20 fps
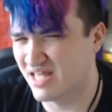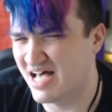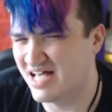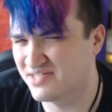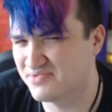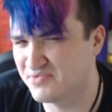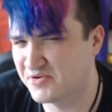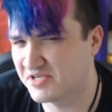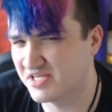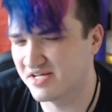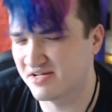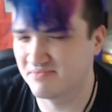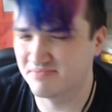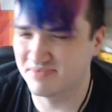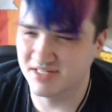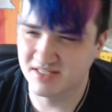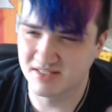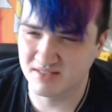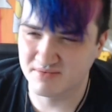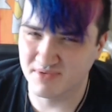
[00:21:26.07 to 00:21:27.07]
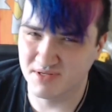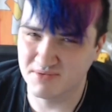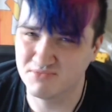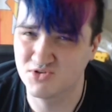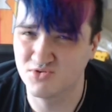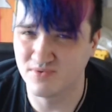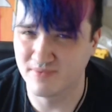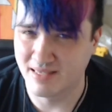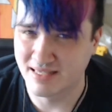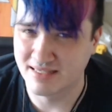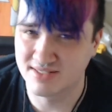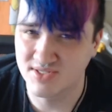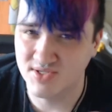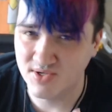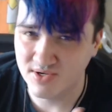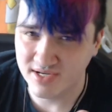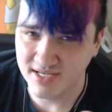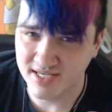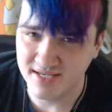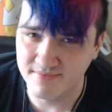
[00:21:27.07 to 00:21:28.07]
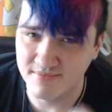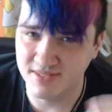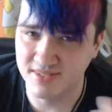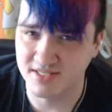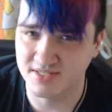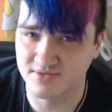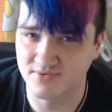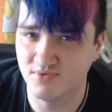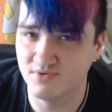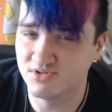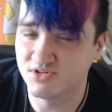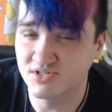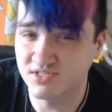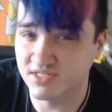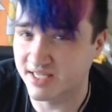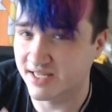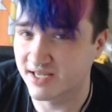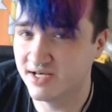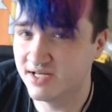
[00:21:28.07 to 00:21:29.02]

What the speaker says: last one was kind of split between extreme, and this one was just like